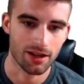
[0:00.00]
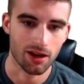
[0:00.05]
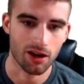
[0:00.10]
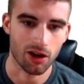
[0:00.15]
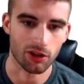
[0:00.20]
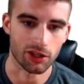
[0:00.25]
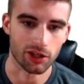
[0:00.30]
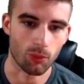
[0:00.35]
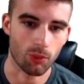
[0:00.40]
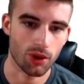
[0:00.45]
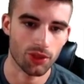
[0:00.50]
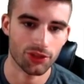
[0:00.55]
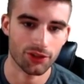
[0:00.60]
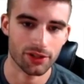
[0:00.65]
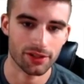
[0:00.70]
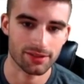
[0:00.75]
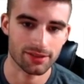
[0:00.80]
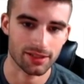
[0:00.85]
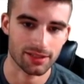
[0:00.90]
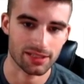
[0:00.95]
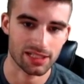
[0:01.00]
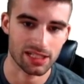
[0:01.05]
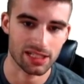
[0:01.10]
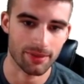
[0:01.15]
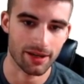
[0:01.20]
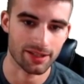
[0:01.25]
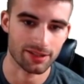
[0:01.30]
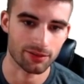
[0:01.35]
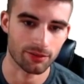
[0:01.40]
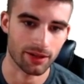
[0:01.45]
Only a 136 team
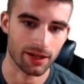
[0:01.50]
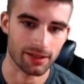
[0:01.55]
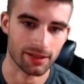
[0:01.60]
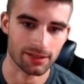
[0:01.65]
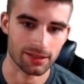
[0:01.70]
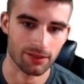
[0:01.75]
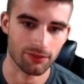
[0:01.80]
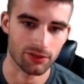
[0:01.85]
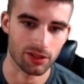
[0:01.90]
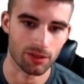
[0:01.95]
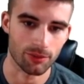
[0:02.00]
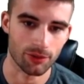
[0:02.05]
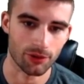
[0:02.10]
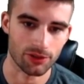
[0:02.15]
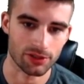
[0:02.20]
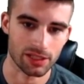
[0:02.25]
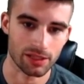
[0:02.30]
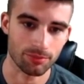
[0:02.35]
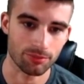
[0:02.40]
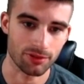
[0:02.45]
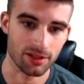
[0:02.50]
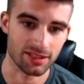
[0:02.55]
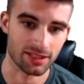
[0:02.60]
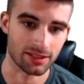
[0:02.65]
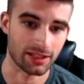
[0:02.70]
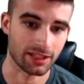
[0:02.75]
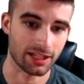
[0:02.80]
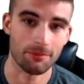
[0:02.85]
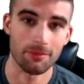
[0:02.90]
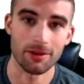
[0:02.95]
ISO and 87 WRC plus.
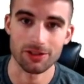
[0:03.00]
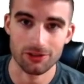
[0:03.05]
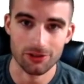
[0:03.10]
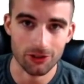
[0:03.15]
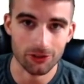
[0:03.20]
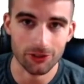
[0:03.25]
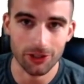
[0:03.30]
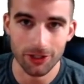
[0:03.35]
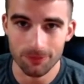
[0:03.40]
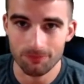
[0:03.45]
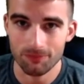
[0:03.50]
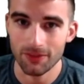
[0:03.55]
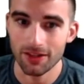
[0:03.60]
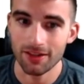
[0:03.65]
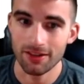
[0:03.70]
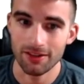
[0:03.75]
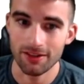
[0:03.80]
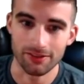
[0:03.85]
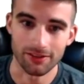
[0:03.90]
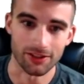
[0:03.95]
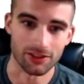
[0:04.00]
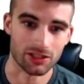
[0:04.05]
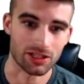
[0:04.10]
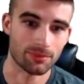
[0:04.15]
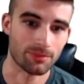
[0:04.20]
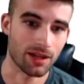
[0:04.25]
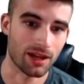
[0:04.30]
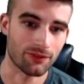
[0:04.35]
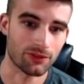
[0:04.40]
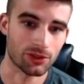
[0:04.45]
And like I mentioned earlier, they
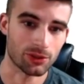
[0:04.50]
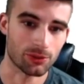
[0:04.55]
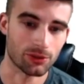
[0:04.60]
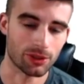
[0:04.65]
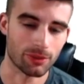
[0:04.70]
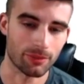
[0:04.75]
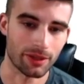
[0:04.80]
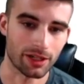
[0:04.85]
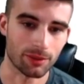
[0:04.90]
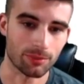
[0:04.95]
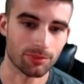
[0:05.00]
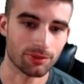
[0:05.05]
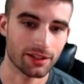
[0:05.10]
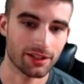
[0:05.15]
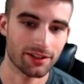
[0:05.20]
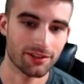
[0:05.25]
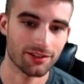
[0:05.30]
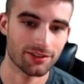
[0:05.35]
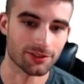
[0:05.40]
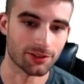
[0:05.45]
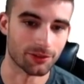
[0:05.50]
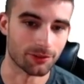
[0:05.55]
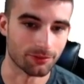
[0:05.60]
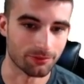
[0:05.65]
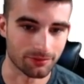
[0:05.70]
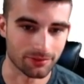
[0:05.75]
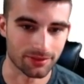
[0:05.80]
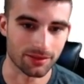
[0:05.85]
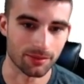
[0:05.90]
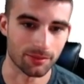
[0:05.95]
shipped off 2 of their better players, so
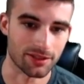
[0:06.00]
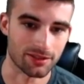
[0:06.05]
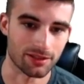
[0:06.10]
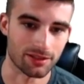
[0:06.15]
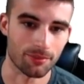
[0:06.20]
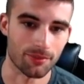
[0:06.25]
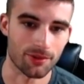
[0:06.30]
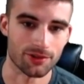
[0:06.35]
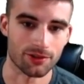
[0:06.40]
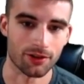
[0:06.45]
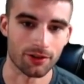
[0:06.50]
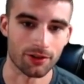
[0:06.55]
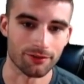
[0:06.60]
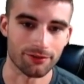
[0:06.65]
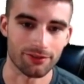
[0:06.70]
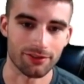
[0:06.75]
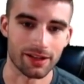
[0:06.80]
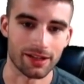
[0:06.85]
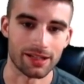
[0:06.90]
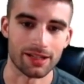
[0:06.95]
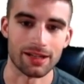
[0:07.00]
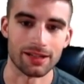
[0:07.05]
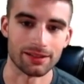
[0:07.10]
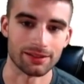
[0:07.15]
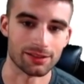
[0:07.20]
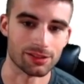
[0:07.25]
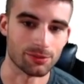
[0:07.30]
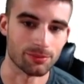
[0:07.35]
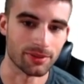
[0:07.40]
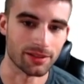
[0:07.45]
some of these numbers are inflated a
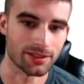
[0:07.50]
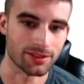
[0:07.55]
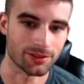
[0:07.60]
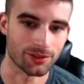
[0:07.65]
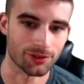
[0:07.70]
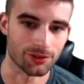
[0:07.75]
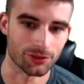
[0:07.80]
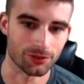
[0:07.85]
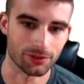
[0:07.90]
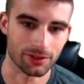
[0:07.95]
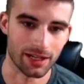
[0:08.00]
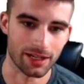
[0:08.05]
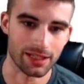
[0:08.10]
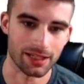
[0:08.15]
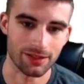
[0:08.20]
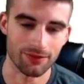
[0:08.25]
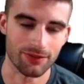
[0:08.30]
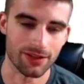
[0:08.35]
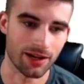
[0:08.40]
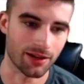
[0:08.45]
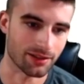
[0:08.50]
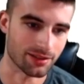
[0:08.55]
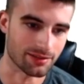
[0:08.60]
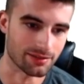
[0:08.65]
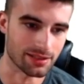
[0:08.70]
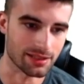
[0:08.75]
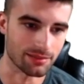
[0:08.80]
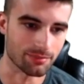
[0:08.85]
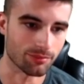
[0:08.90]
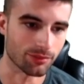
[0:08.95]
little bit, so those will kind of even out as the
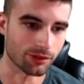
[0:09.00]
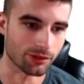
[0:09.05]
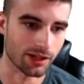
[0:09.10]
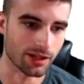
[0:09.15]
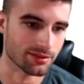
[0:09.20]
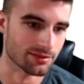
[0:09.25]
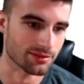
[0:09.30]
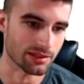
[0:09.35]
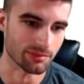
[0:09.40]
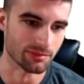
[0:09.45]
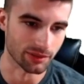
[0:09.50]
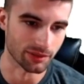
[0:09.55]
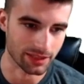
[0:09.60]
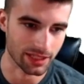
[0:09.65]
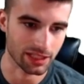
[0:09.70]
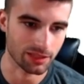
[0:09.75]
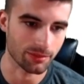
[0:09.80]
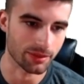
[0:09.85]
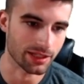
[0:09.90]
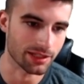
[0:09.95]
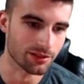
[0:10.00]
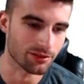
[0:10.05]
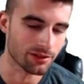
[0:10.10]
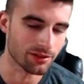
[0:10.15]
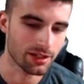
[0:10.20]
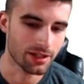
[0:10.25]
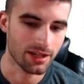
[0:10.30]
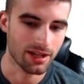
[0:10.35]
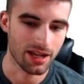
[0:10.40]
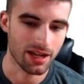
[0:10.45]
season progresses. But Tyler McGill,
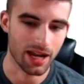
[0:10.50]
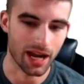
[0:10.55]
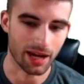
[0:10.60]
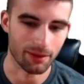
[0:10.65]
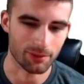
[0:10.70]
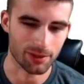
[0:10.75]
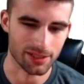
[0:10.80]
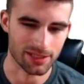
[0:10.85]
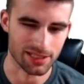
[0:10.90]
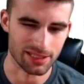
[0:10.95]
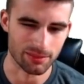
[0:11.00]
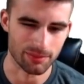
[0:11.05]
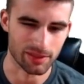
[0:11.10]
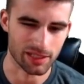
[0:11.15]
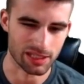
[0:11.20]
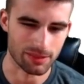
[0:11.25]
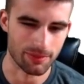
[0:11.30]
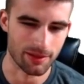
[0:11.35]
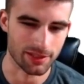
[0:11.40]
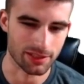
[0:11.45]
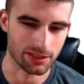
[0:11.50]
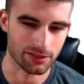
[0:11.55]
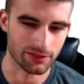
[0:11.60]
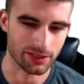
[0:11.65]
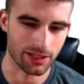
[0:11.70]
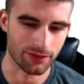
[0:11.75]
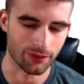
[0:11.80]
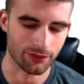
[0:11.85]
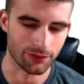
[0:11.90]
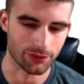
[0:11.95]
I realize he's a bit expensive and
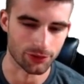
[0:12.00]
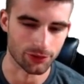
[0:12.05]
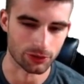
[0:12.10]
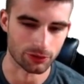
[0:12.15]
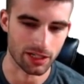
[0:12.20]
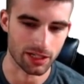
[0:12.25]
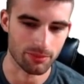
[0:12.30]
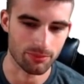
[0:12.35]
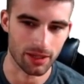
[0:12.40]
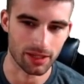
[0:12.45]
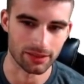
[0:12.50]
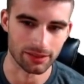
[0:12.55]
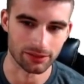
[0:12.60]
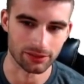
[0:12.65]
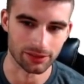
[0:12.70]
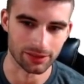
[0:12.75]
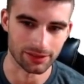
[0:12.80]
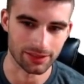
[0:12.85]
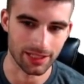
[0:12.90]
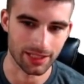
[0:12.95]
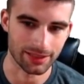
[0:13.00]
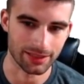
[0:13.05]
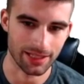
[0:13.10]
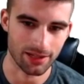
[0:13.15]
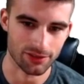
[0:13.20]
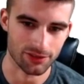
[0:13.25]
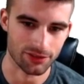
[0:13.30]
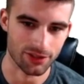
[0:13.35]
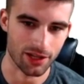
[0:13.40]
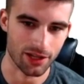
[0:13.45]
never feels great paying nearly
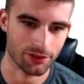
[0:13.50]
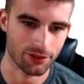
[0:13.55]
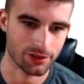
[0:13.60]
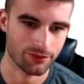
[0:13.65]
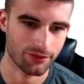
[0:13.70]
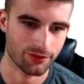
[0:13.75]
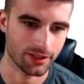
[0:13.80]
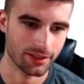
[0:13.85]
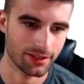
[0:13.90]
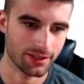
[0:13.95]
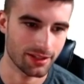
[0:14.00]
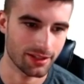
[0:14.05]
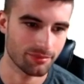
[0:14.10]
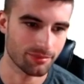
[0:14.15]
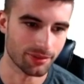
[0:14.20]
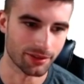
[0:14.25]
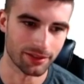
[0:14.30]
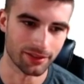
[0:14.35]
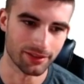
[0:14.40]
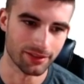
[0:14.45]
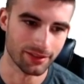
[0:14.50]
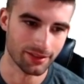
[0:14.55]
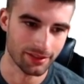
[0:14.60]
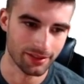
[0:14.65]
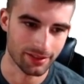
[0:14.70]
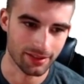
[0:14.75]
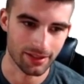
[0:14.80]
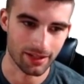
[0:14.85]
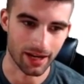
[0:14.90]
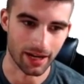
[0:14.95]
$10,000 for the kid, but
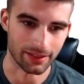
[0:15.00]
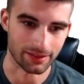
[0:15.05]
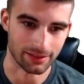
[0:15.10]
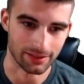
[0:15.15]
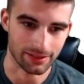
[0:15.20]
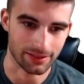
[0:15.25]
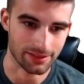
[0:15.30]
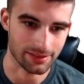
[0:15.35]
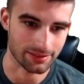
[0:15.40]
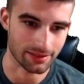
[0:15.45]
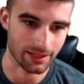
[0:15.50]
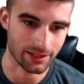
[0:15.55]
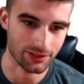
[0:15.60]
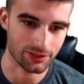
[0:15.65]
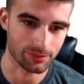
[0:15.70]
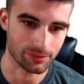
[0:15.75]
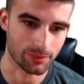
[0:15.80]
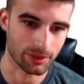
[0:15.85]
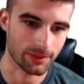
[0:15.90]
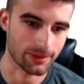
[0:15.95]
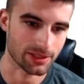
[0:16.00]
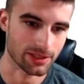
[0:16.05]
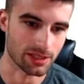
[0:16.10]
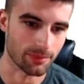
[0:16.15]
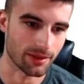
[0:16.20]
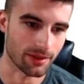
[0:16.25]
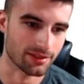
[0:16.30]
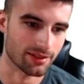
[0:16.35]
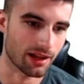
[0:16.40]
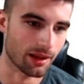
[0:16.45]
I think he's actually pretty much the
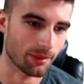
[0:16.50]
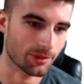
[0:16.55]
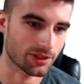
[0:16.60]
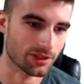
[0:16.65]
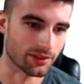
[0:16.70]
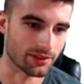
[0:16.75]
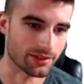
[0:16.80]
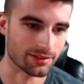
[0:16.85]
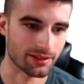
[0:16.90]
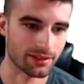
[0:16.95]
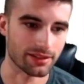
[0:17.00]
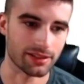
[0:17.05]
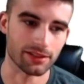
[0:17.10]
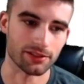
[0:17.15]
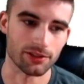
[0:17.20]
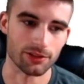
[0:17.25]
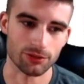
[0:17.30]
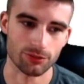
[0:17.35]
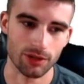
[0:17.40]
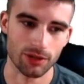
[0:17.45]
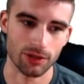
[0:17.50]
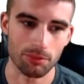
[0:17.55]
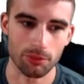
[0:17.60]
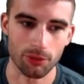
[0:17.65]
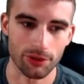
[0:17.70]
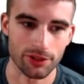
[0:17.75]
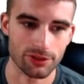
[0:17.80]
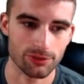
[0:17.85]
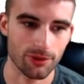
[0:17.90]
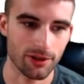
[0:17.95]
best option on the slate here, just raw
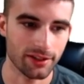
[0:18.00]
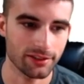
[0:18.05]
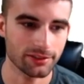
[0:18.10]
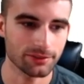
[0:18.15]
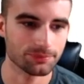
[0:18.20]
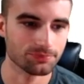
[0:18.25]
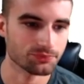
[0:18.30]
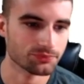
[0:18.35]
points wise.